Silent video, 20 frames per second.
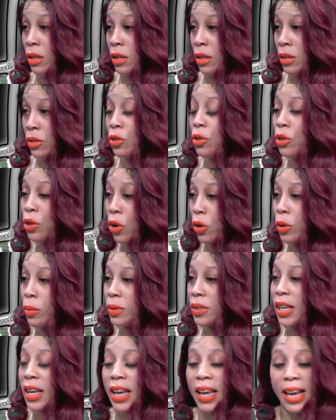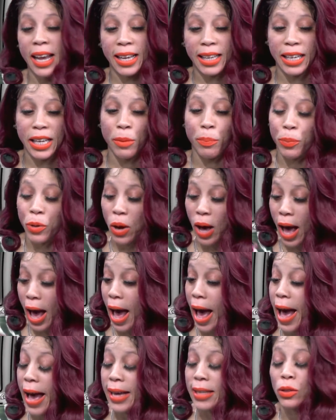You know what I'm saying? And keep your
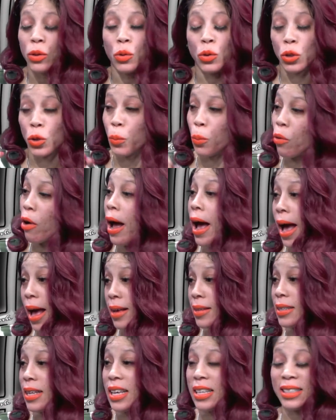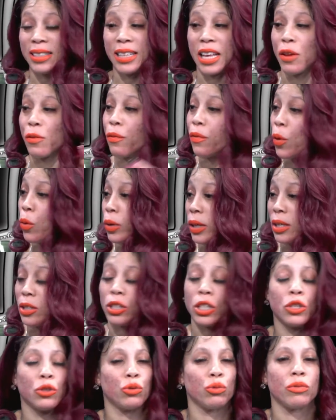eyes on a prize and stay focused,
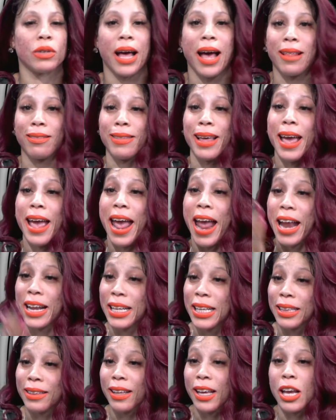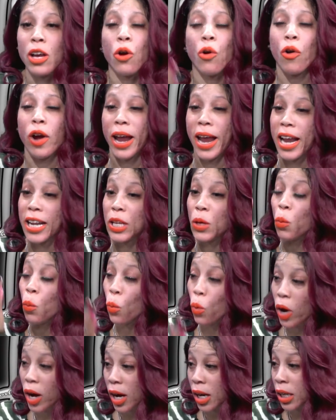and do not let anything or
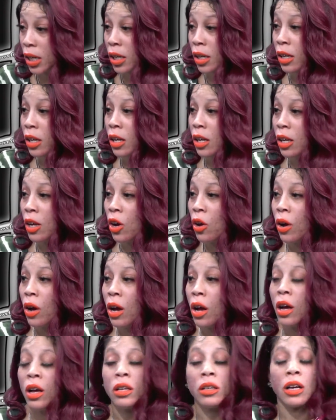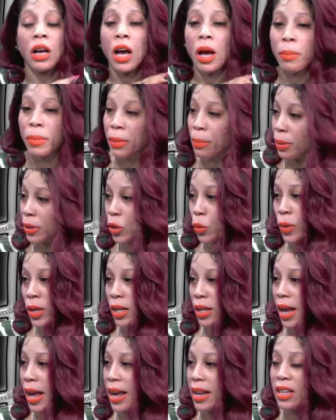anyone come in
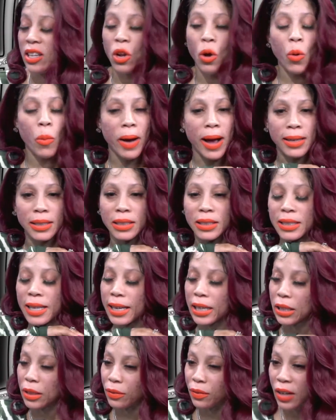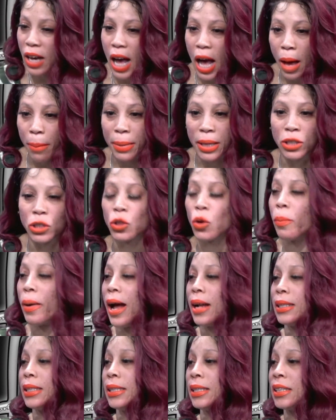between that. Nobody's negative comments,
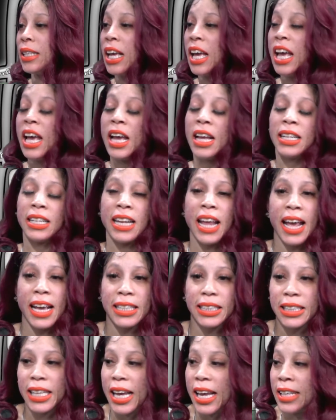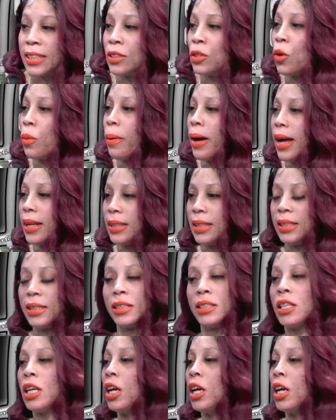nobody's naysays, nobody's,